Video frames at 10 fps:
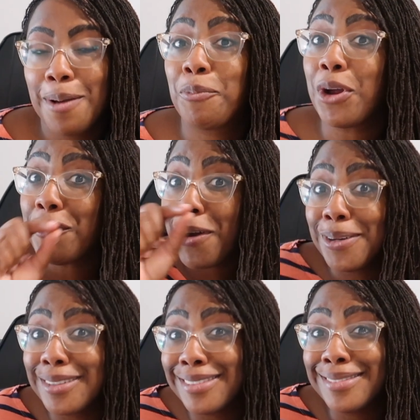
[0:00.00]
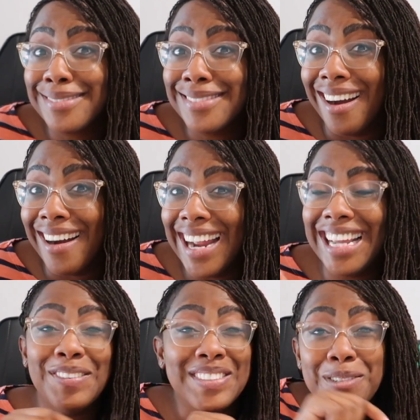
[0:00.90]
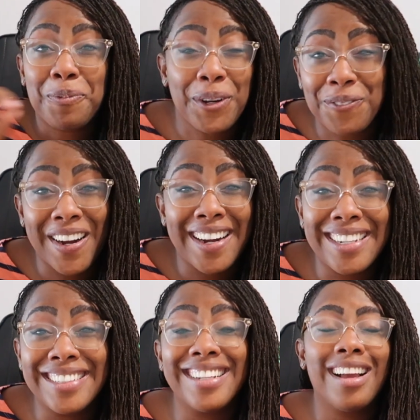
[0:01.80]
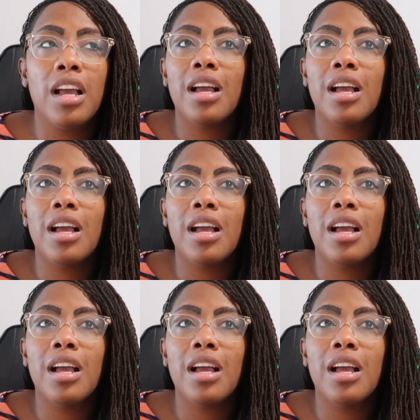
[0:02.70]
preferred, all right, if it is preferred,